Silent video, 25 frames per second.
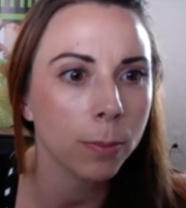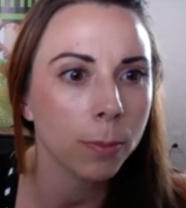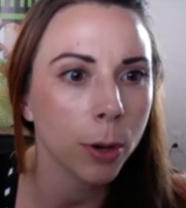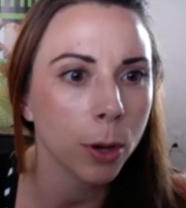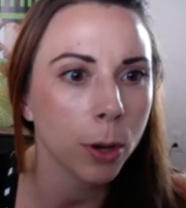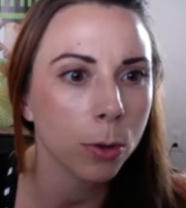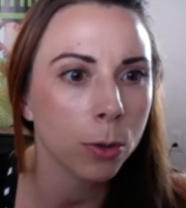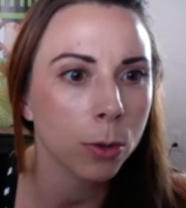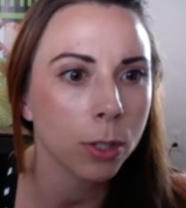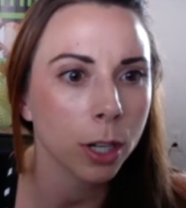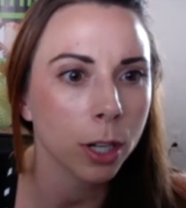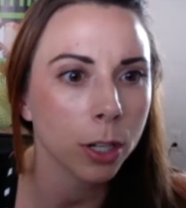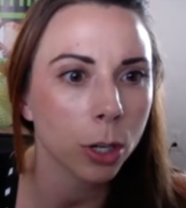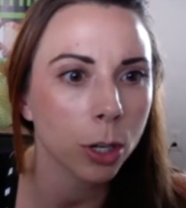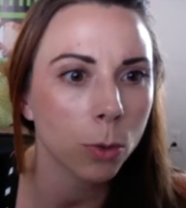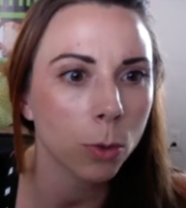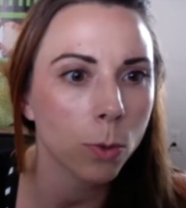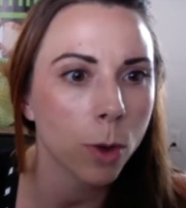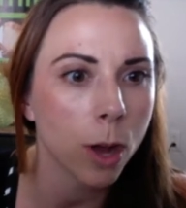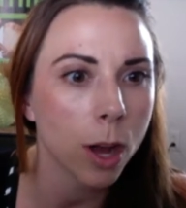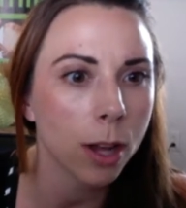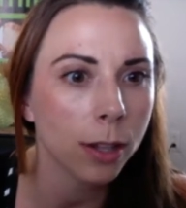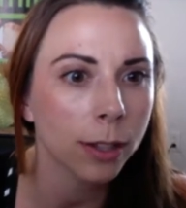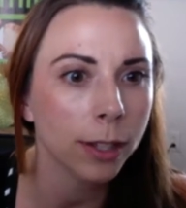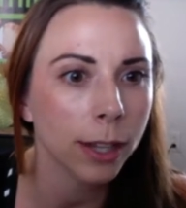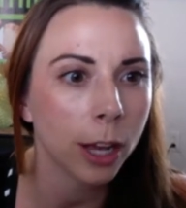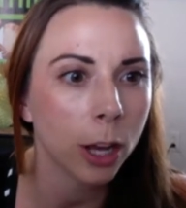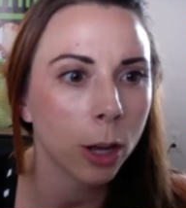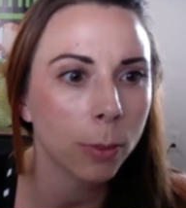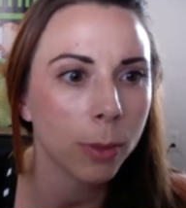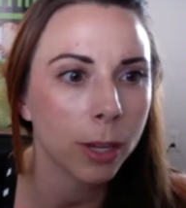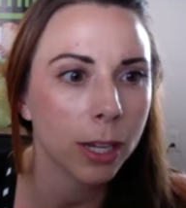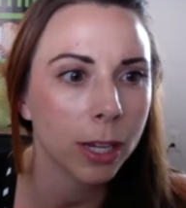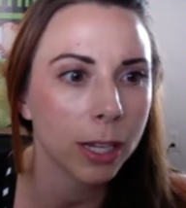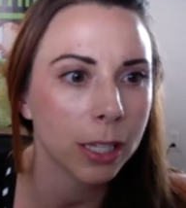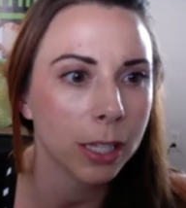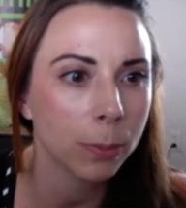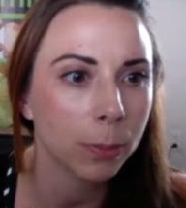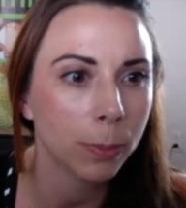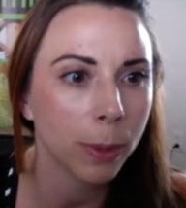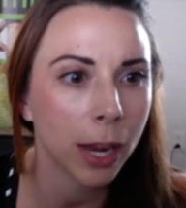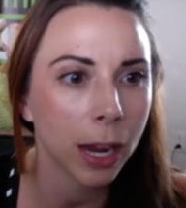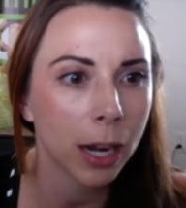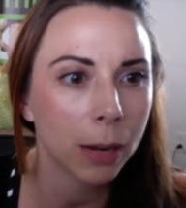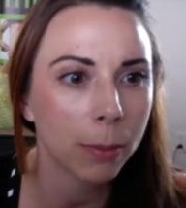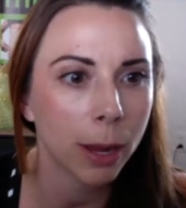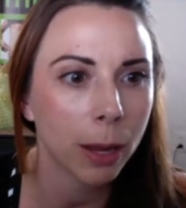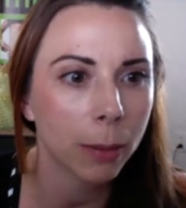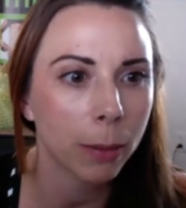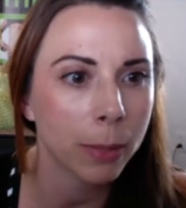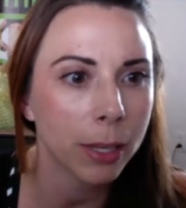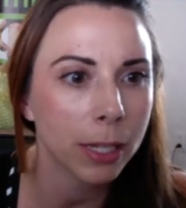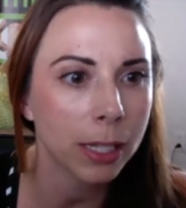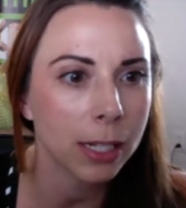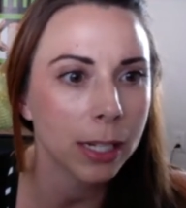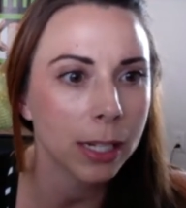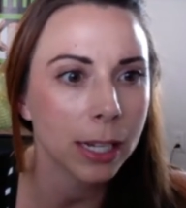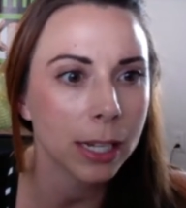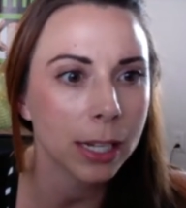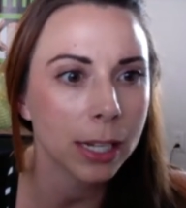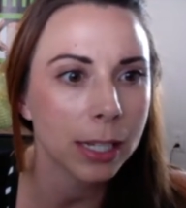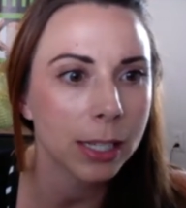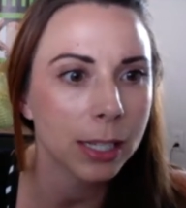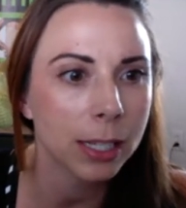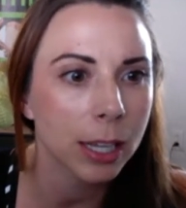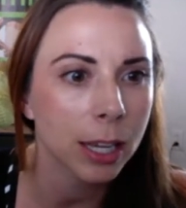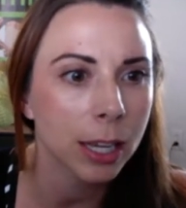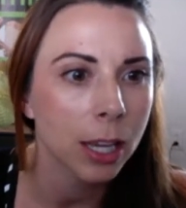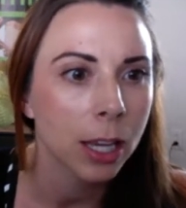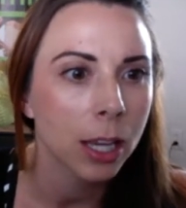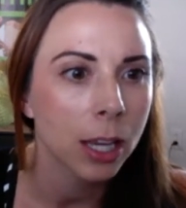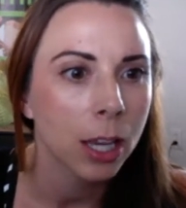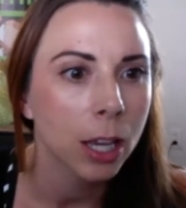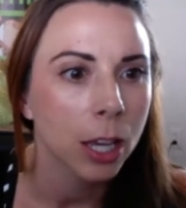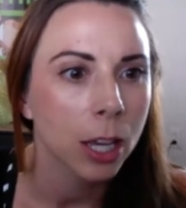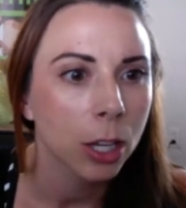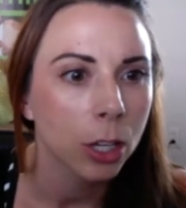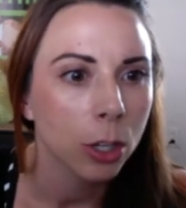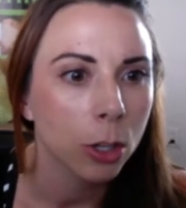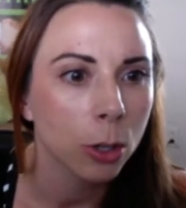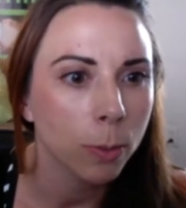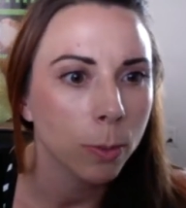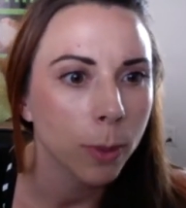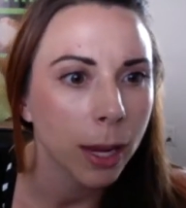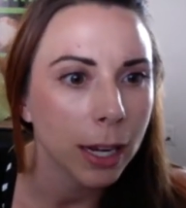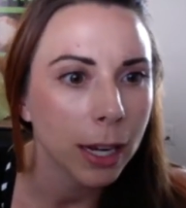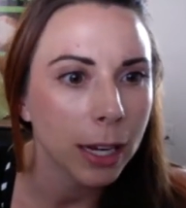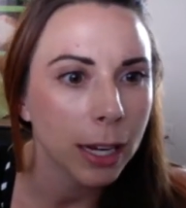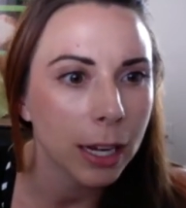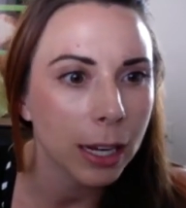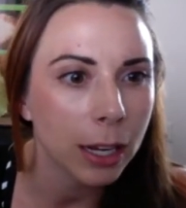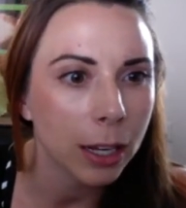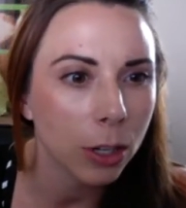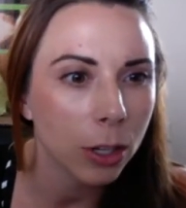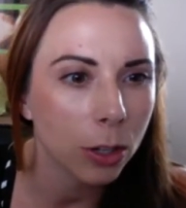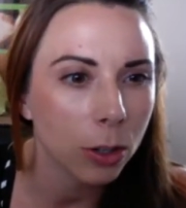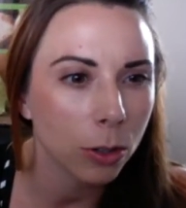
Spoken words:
post on your wall to help me expand my business. You may